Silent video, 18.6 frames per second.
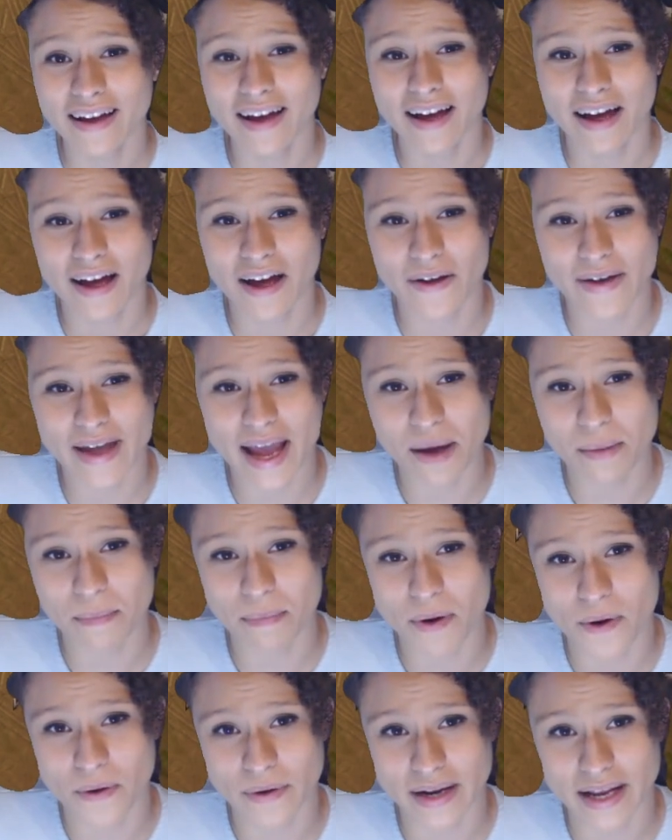Okay,
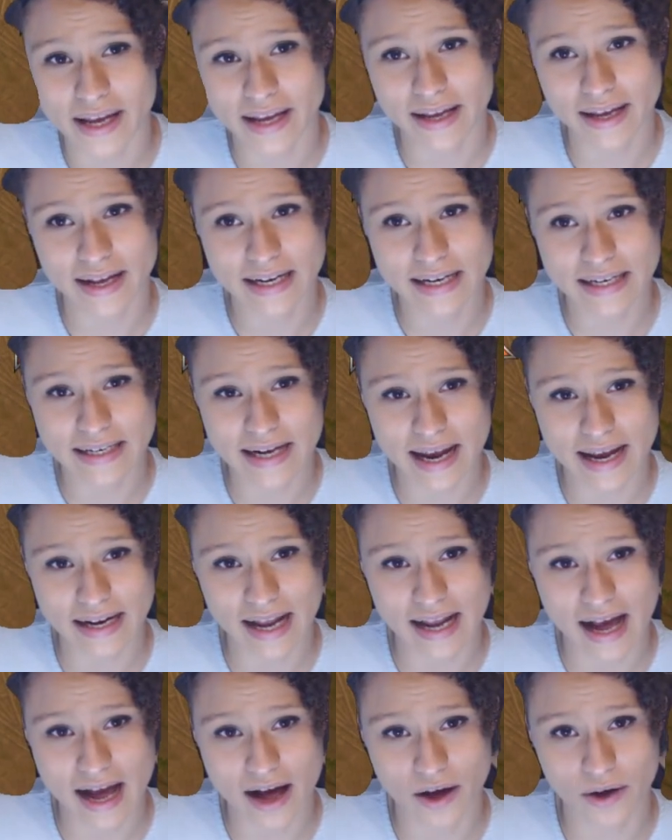opponent, any day
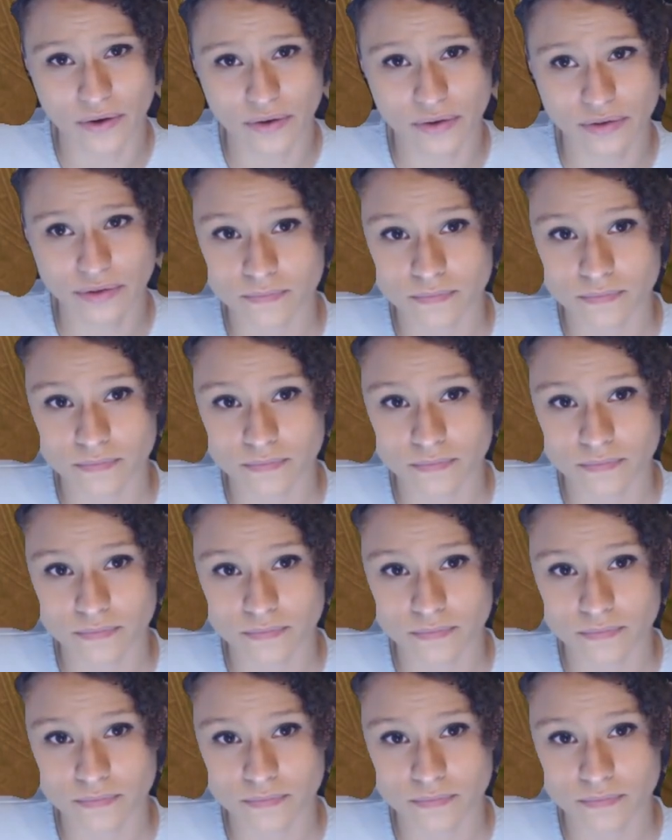now.